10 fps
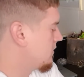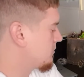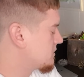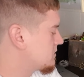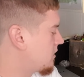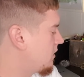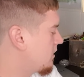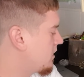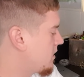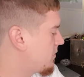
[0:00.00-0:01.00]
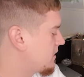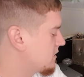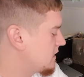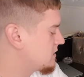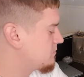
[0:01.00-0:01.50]
I'm going to start it up, and
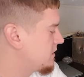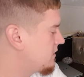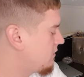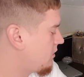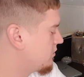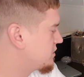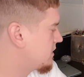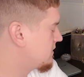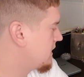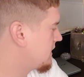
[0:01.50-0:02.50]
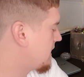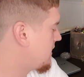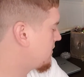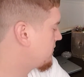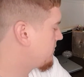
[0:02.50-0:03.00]
unless me hard shutting that
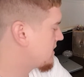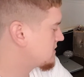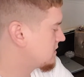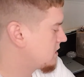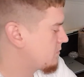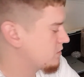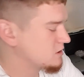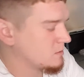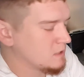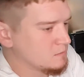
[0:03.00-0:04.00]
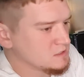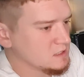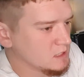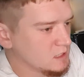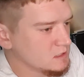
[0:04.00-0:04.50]
down messed it up, which sometimes
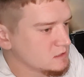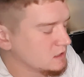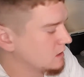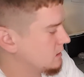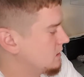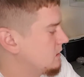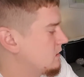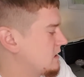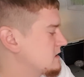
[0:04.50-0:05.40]
it does, like I